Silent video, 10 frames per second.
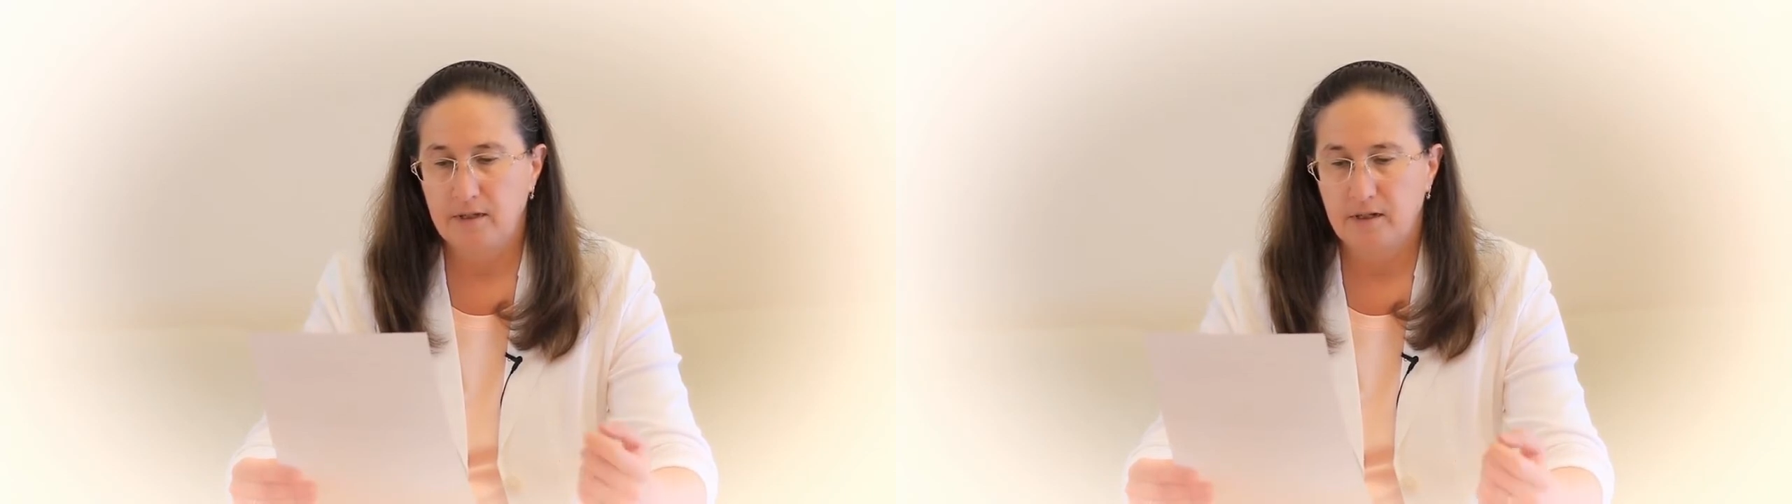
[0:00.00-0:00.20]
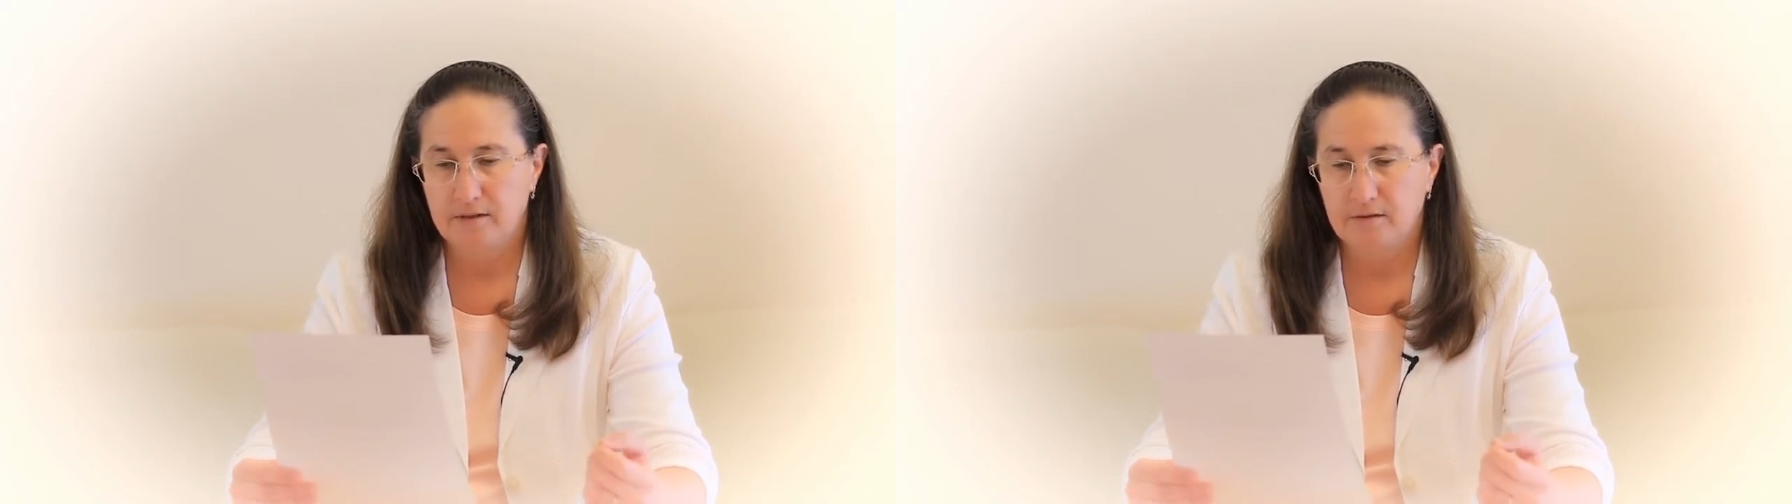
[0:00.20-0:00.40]

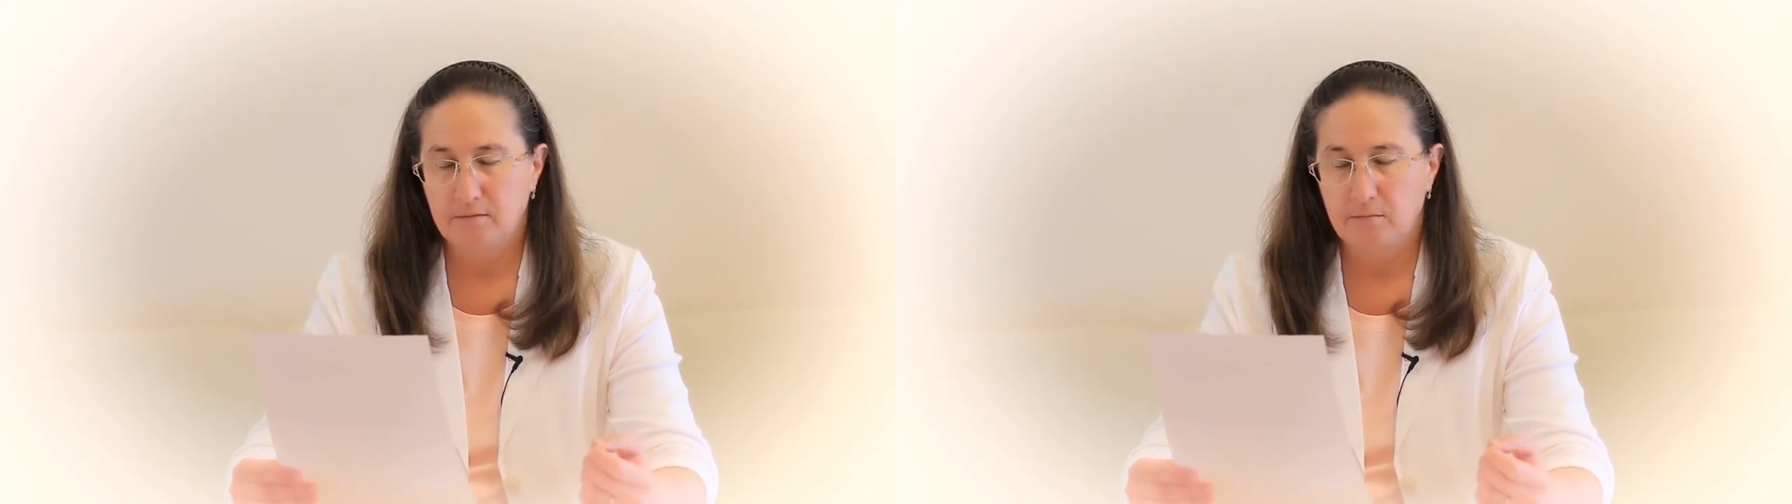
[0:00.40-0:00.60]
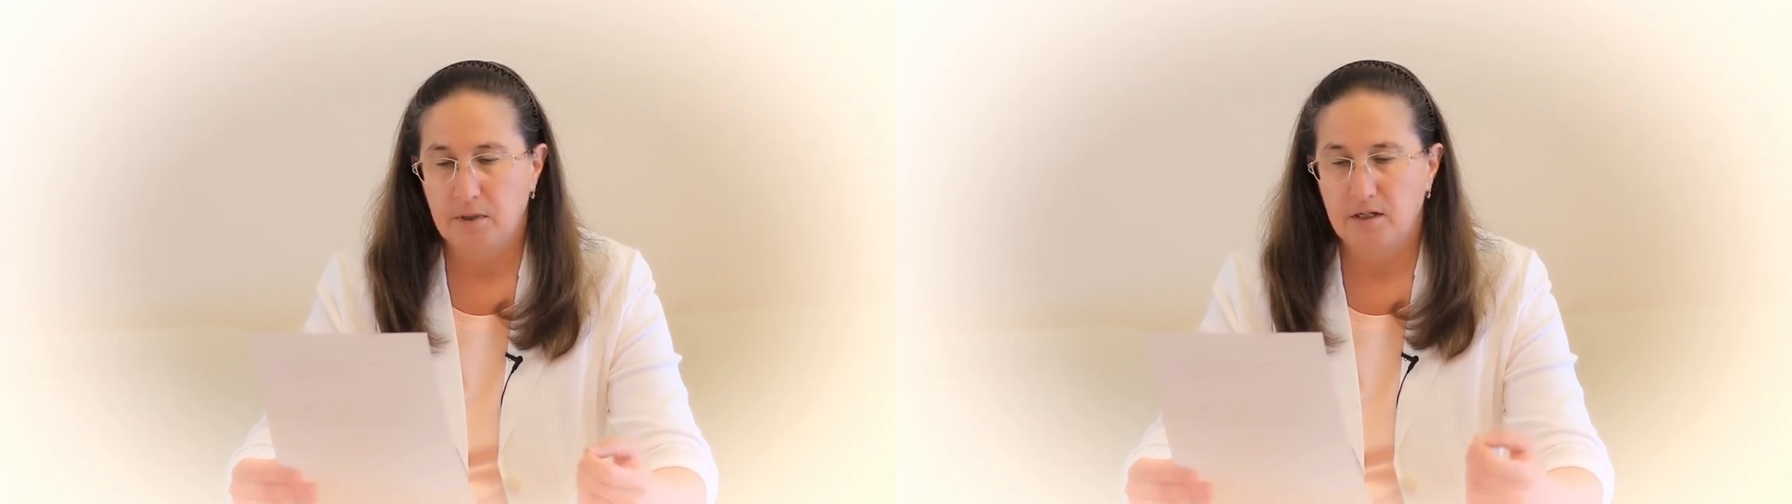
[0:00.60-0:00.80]
How
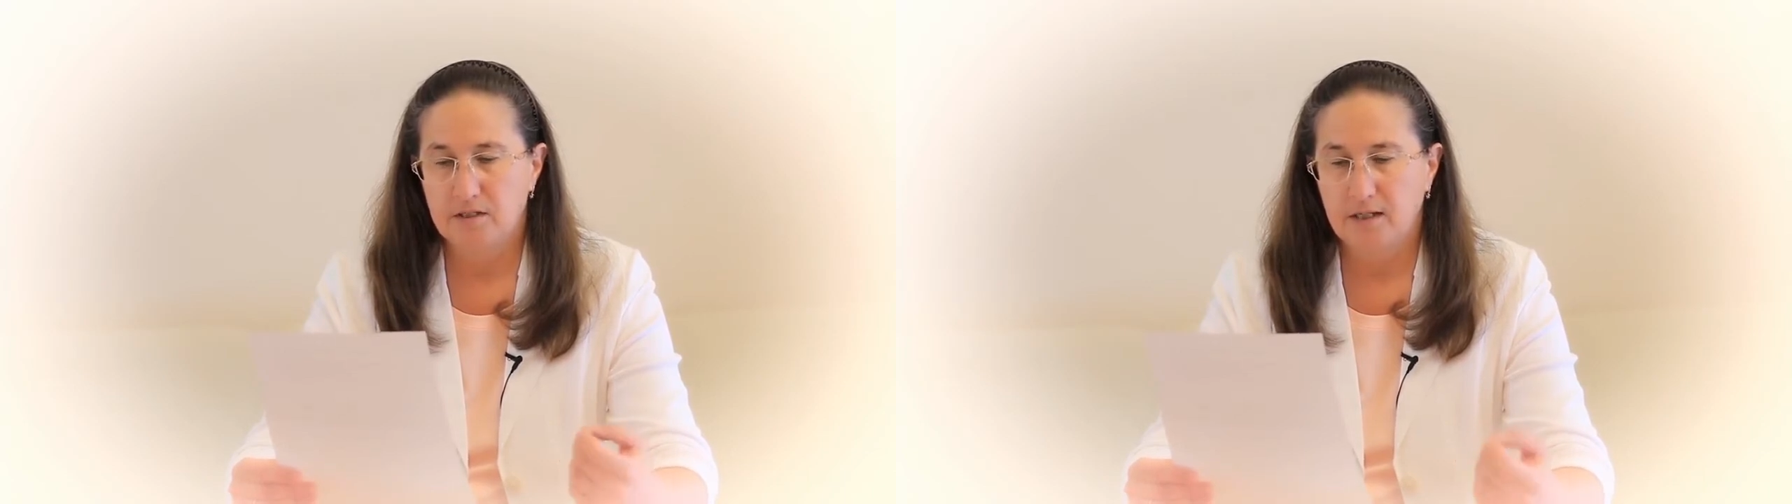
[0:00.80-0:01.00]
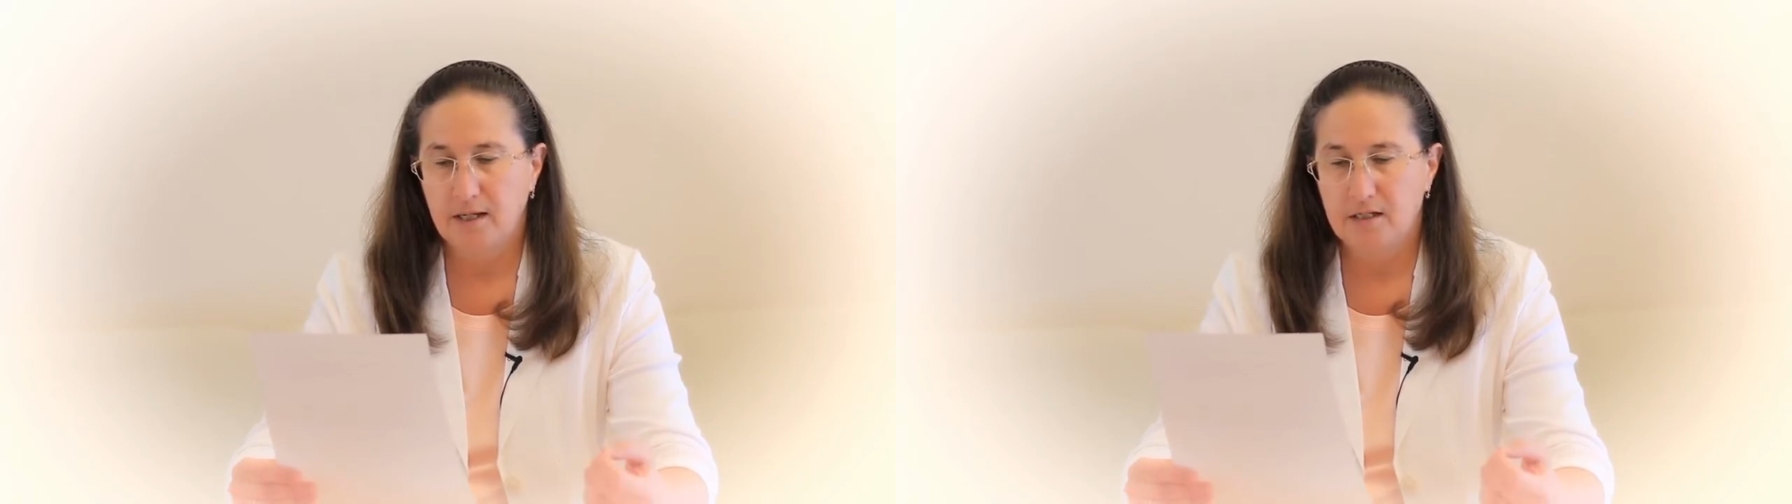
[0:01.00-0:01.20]
do we
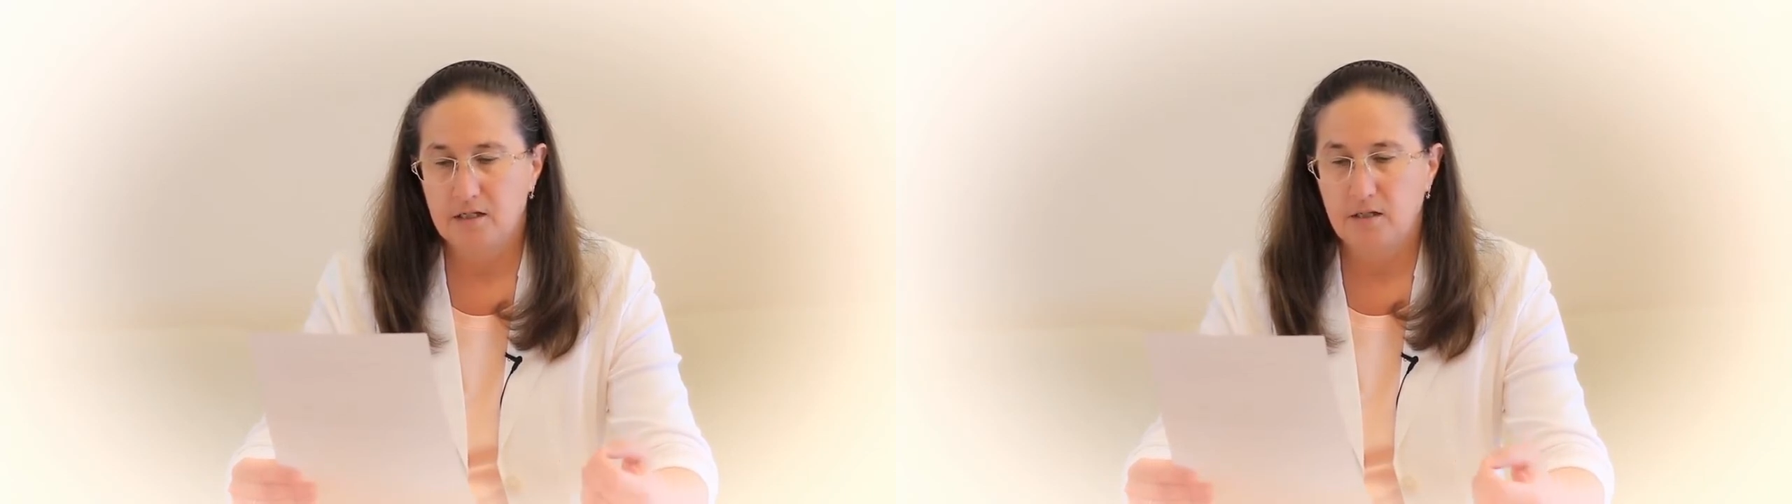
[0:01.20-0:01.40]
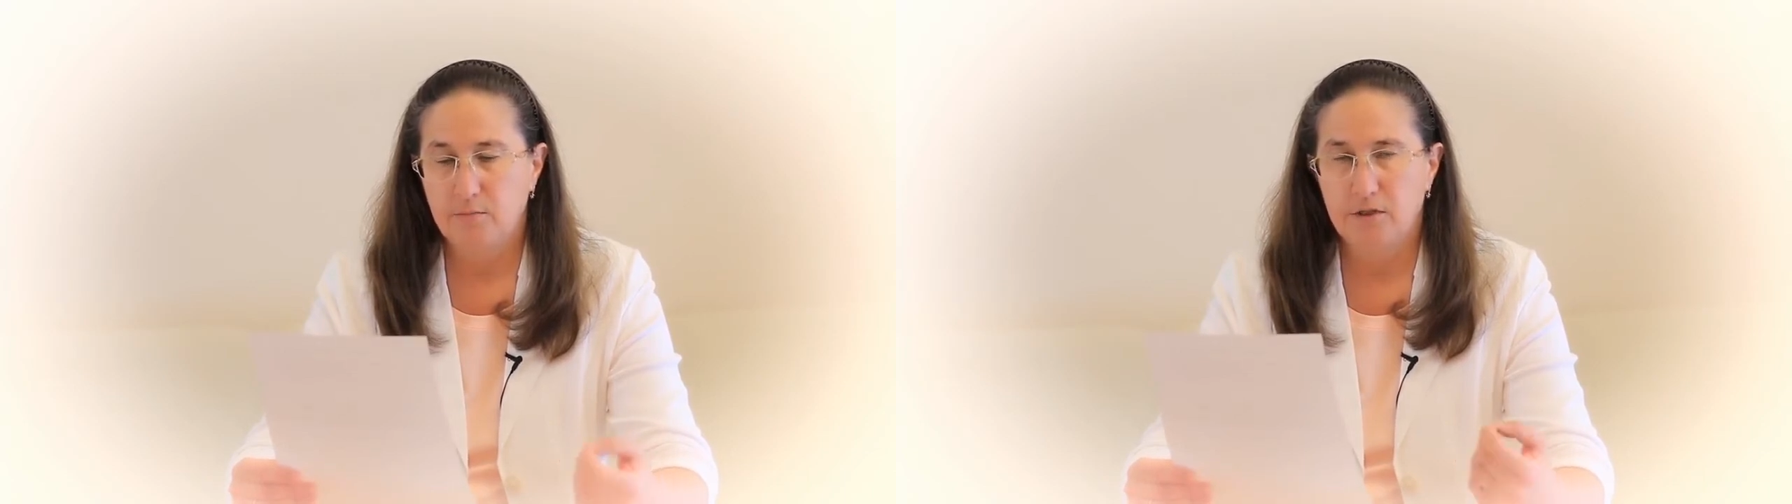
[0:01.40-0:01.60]

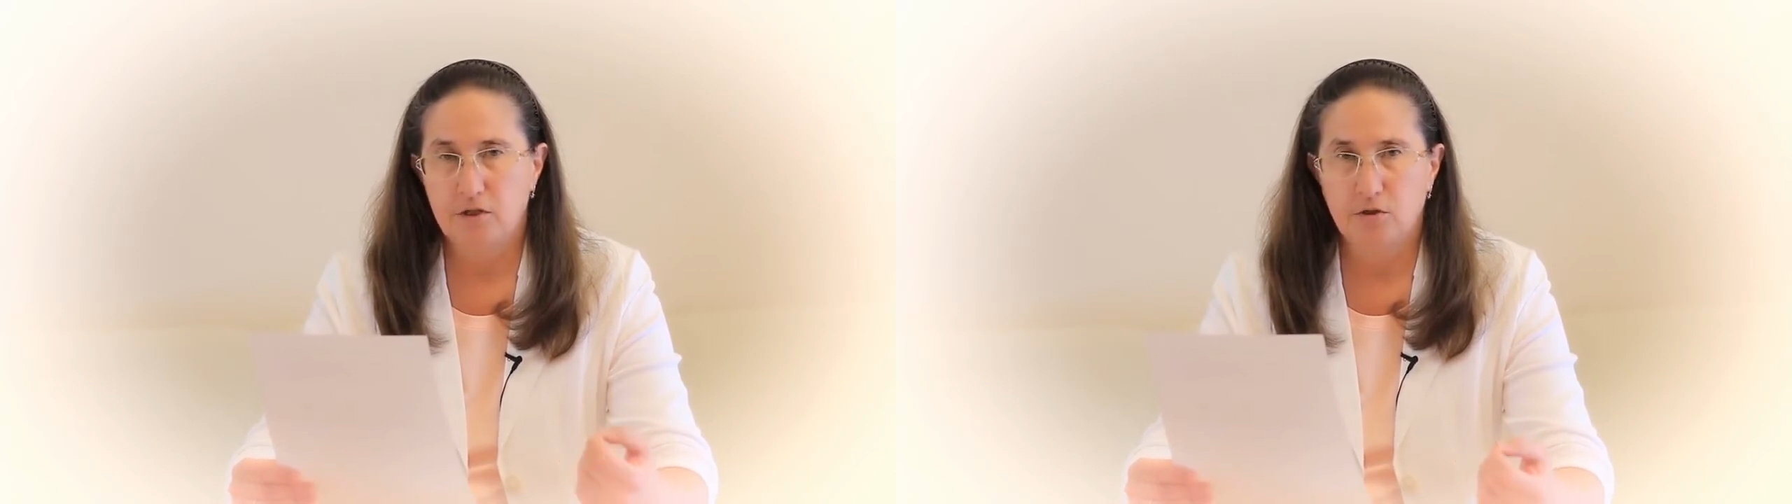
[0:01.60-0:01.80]
understand